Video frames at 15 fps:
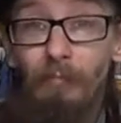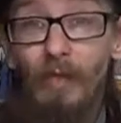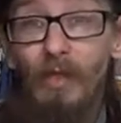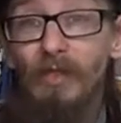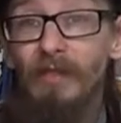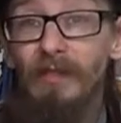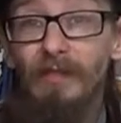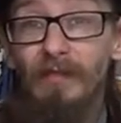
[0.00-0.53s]

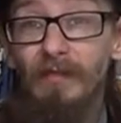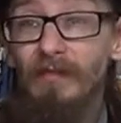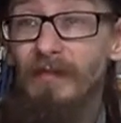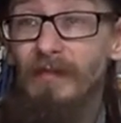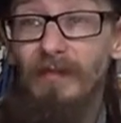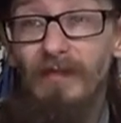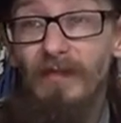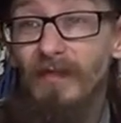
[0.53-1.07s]
But
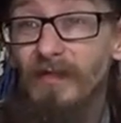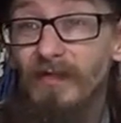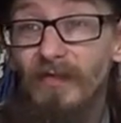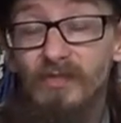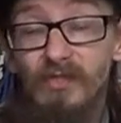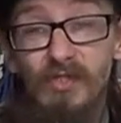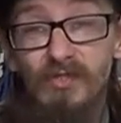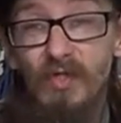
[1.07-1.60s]

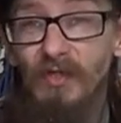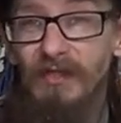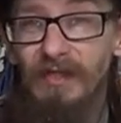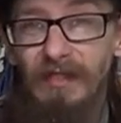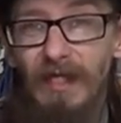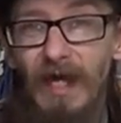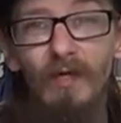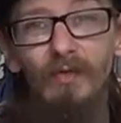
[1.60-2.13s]
she's done
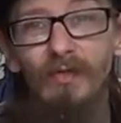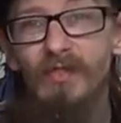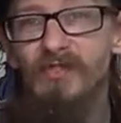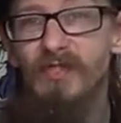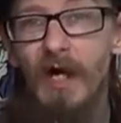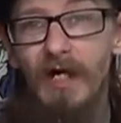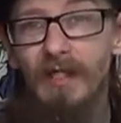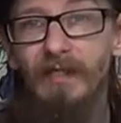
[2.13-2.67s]

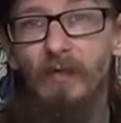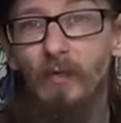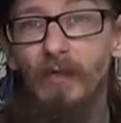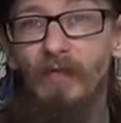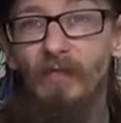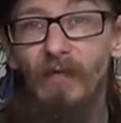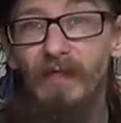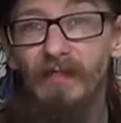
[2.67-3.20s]
countless Harley
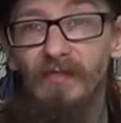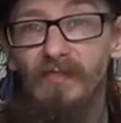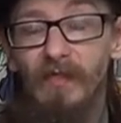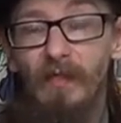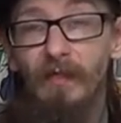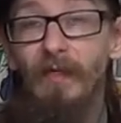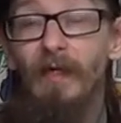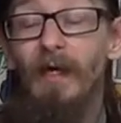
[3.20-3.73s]
Quinn
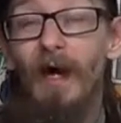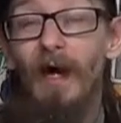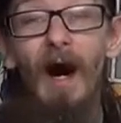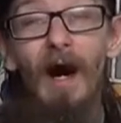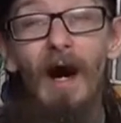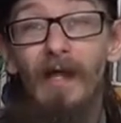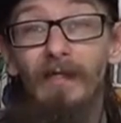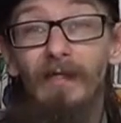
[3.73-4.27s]
things.
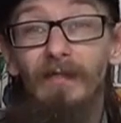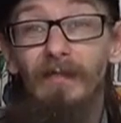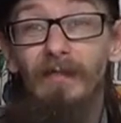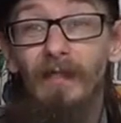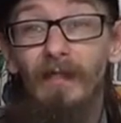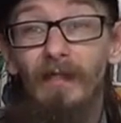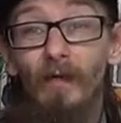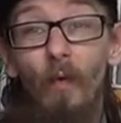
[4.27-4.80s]
And
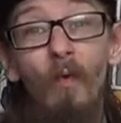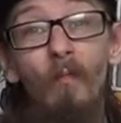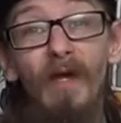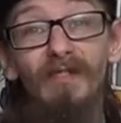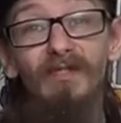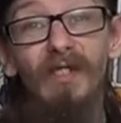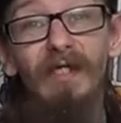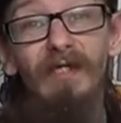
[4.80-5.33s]
what
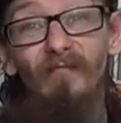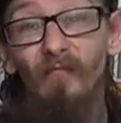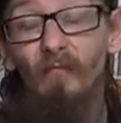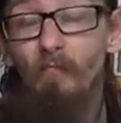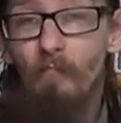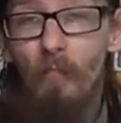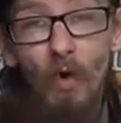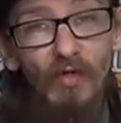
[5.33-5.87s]
makes it
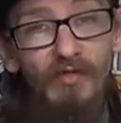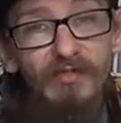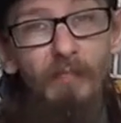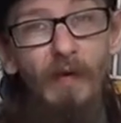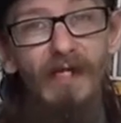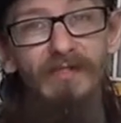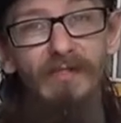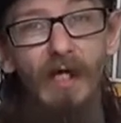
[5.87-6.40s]
even more
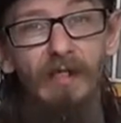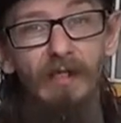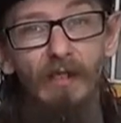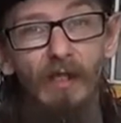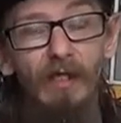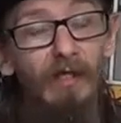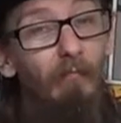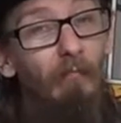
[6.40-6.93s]

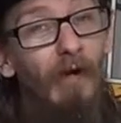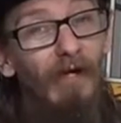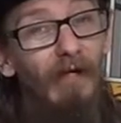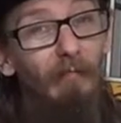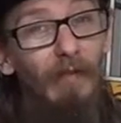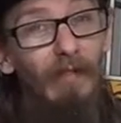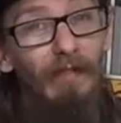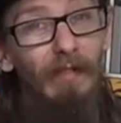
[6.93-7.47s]
spectacular, in my
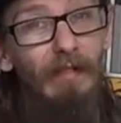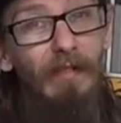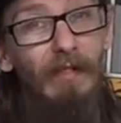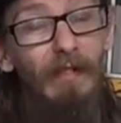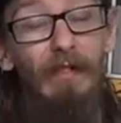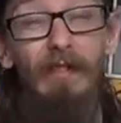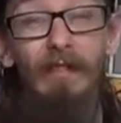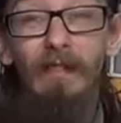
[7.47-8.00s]
opinion,
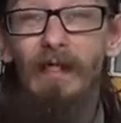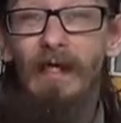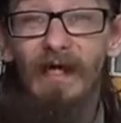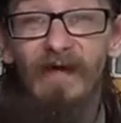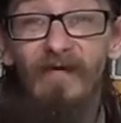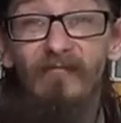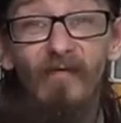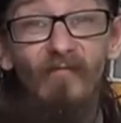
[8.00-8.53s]

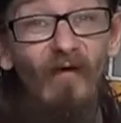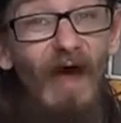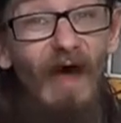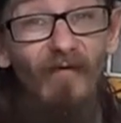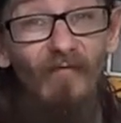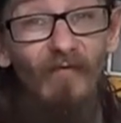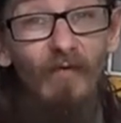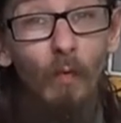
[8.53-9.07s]
if you've
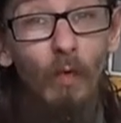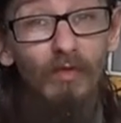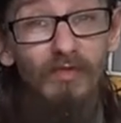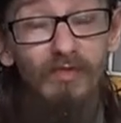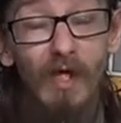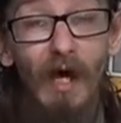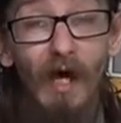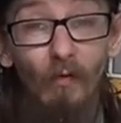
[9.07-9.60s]
ever
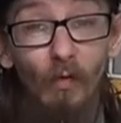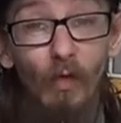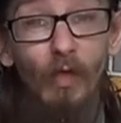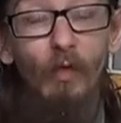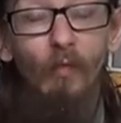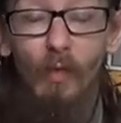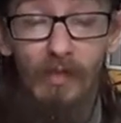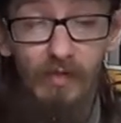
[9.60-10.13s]
watched
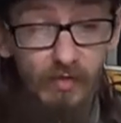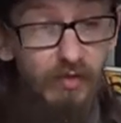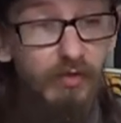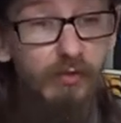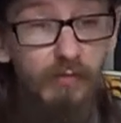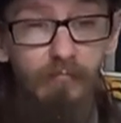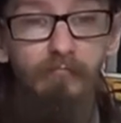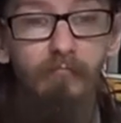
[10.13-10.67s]
Arrow,
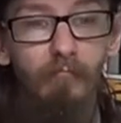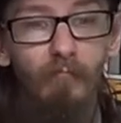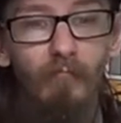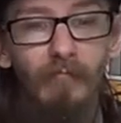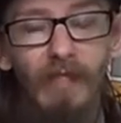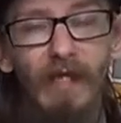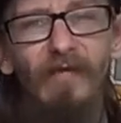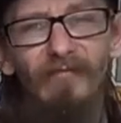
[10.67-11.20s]
which,
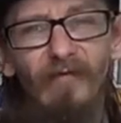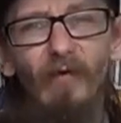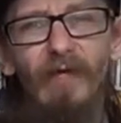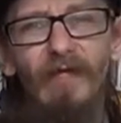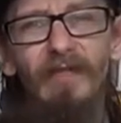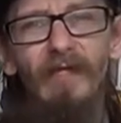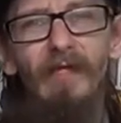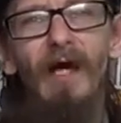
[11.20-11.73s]
if you're
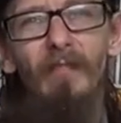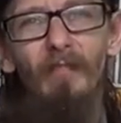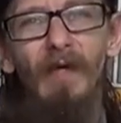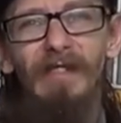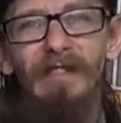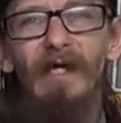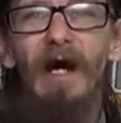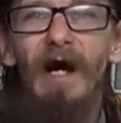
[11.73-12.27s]
anything like
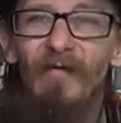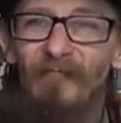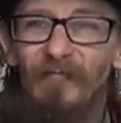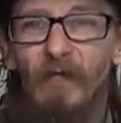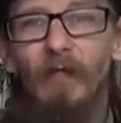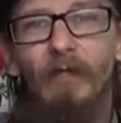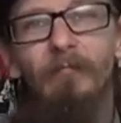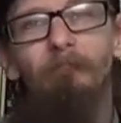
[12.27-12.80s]
me, you
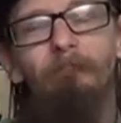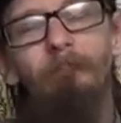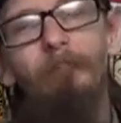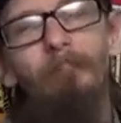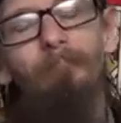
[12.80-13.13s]
have done,